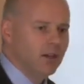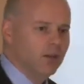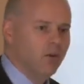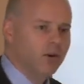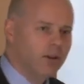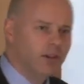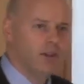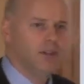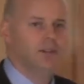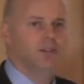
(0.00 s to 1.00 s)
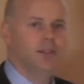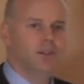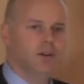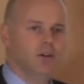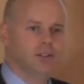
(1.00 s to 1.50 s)
of what are the things that you need to
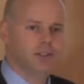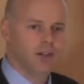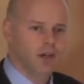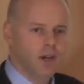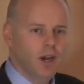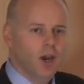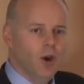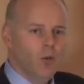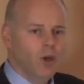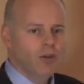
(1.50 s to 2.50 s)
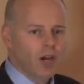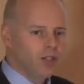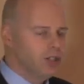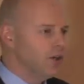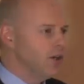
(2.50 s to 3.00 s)
consider when you're
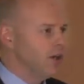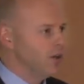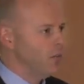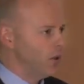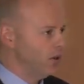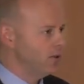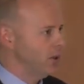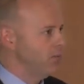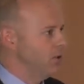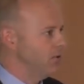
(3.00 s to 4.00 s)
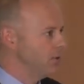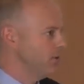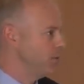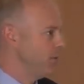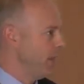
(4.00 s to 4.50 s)
actually looking at commodity type
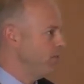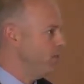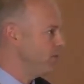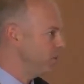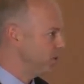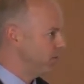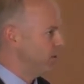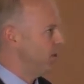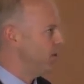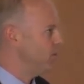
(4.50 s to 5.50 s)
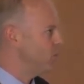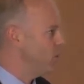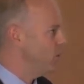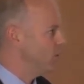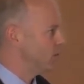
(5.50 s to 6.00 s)
derivatives, and we look specifically at these
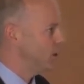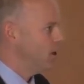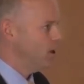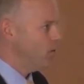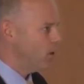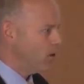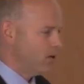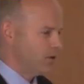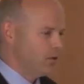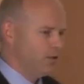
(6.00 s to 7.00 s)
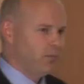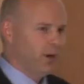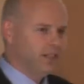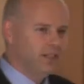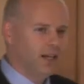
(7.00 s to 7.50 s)
oil ones. What are the sort of the
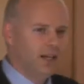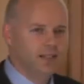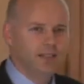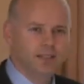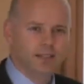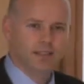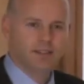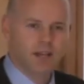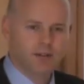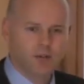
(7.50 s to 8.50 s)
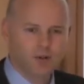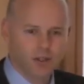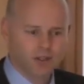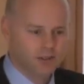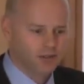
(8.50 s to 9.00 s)
practicalities that the standard
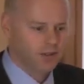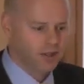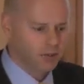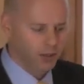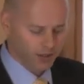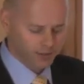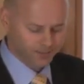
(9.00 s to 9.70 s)
requires us to think about?